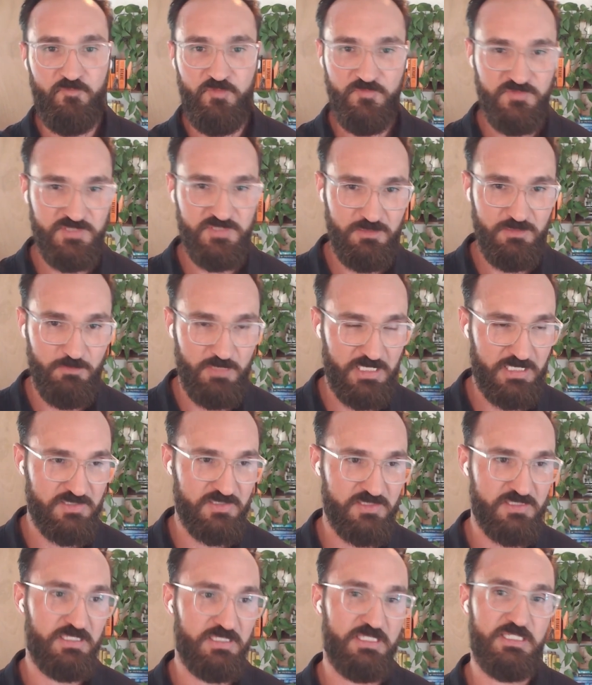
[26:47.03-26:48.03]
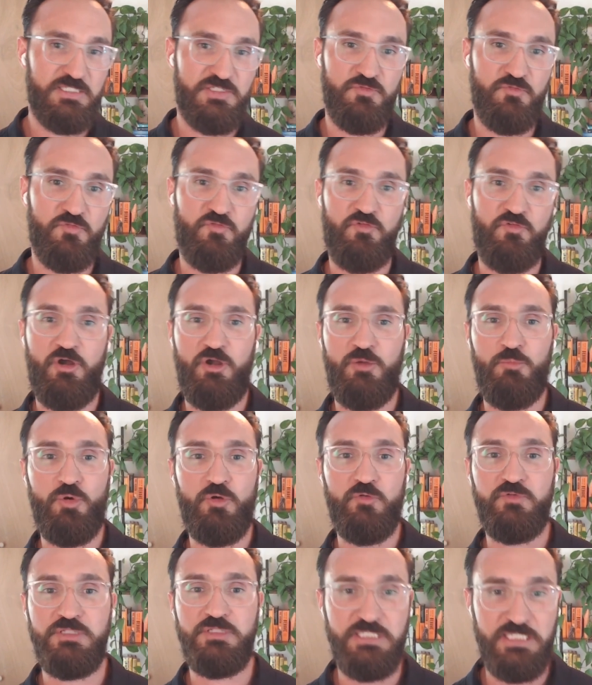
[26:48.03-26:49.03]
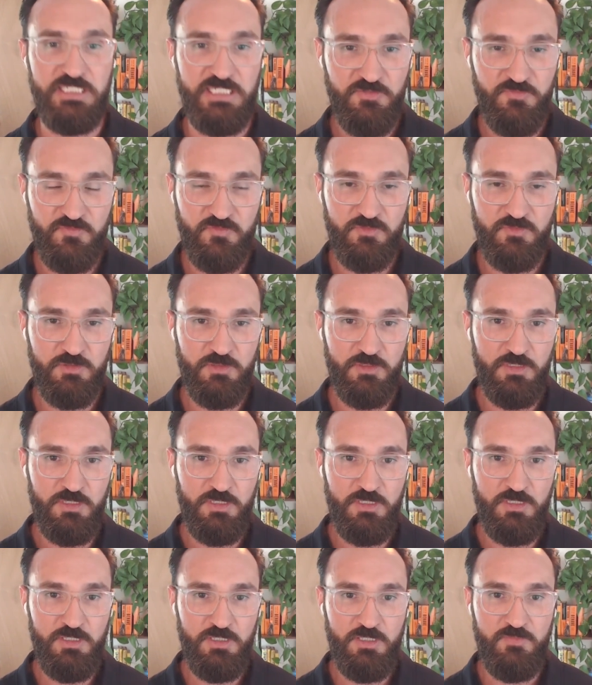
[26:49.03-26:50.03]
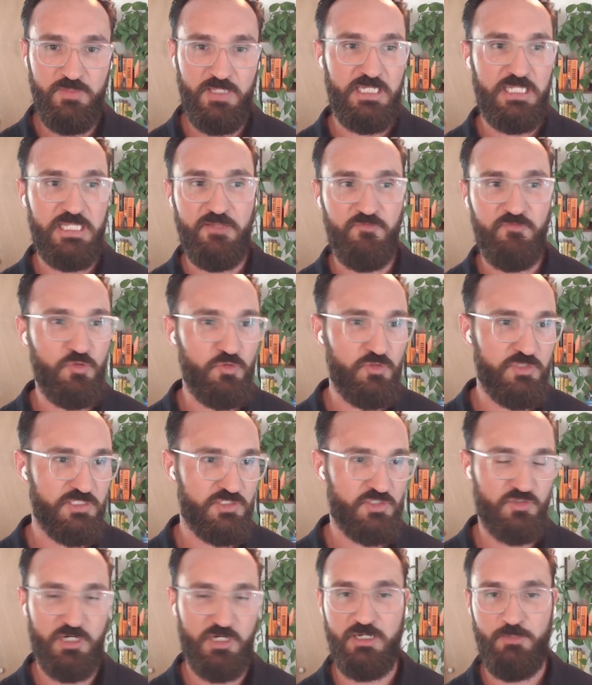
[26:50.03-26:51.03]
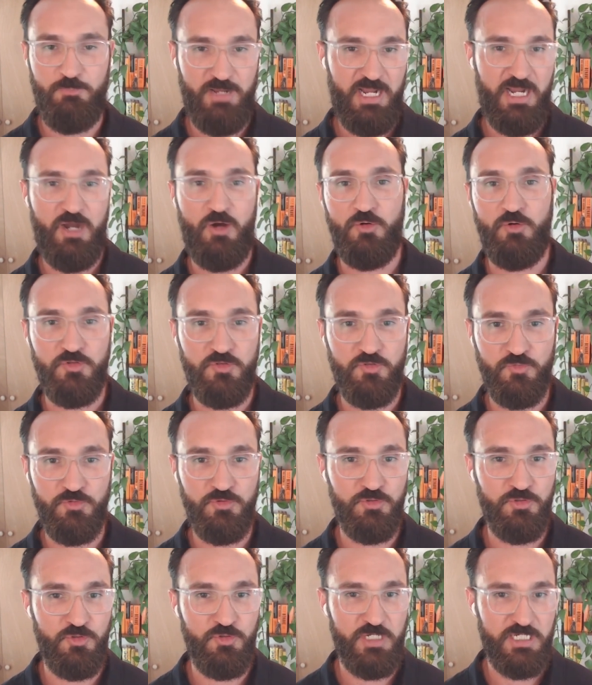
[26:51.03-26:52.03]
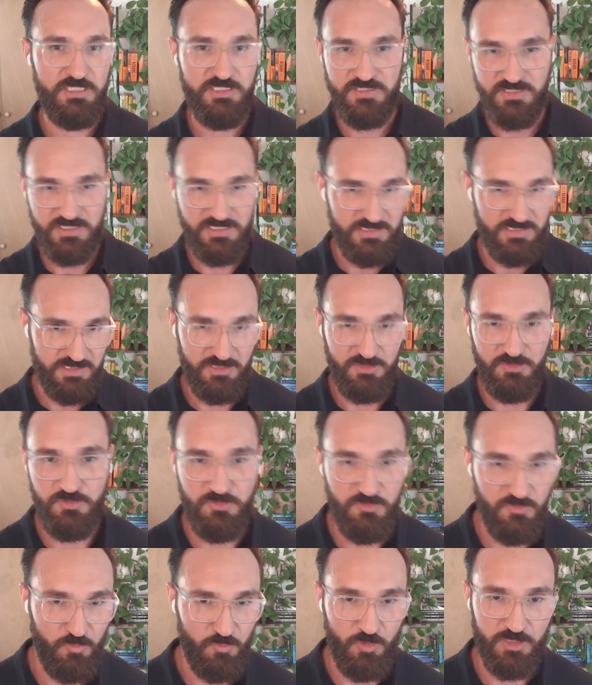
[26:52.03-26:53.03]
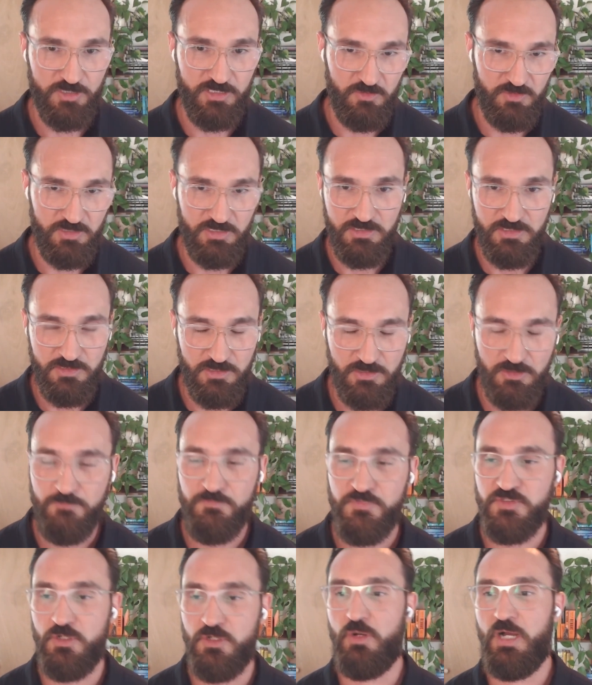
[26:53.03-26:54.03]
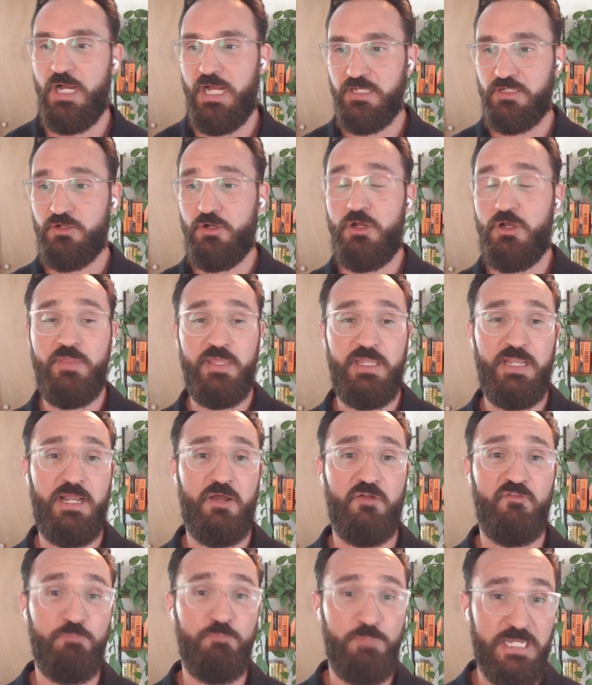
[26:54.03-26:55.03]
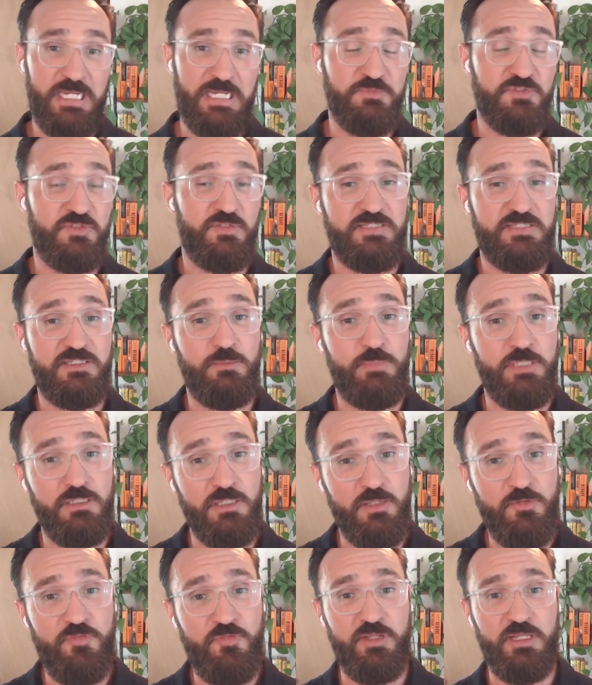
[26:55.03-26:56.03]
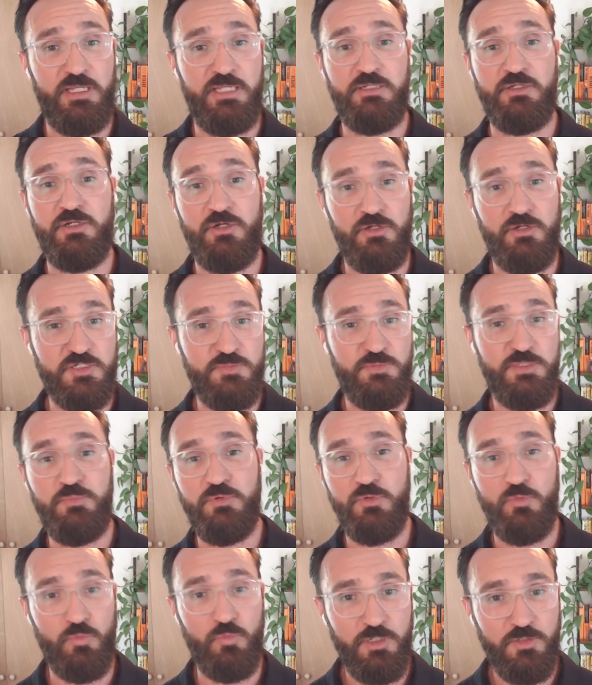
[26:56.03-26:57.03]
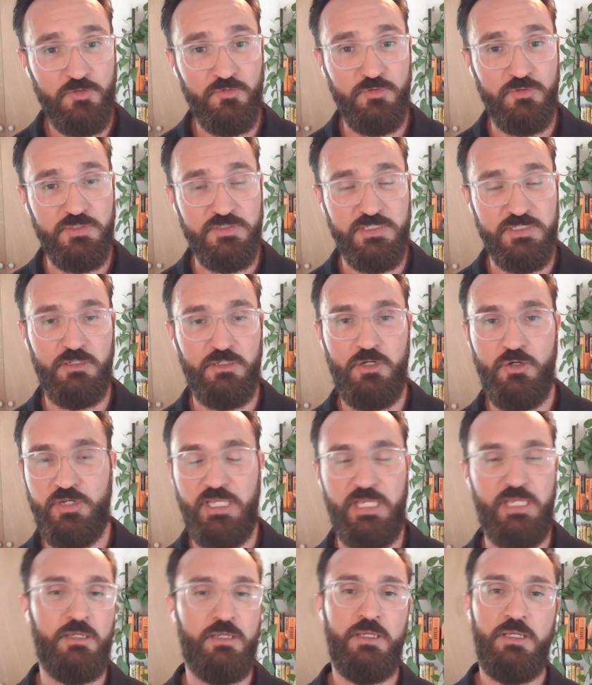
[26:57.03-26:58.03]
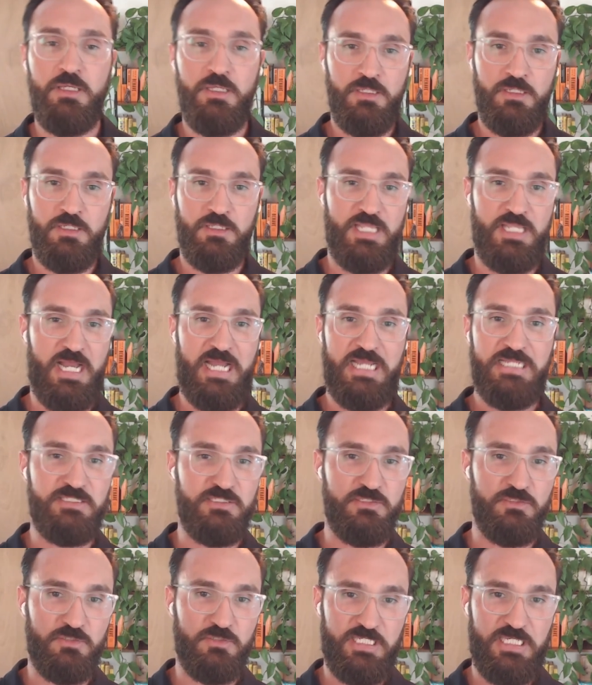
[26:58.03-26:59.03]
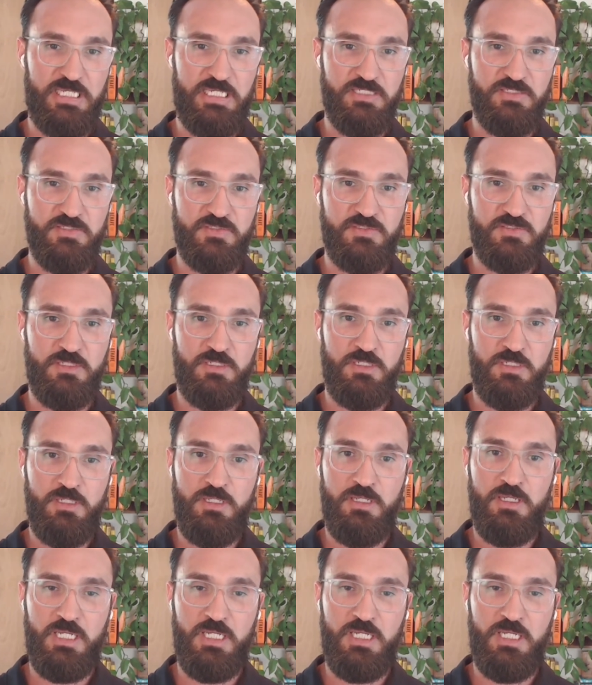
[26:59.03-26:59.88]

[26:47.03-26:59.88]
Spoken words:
15 minutes is going to get you far more of a lift than if you just try to power through and just continue to do the work that you need to do. So I call that out, BAM. So that's going to be another thing I encourage people to work through is like, okay, the ideal case,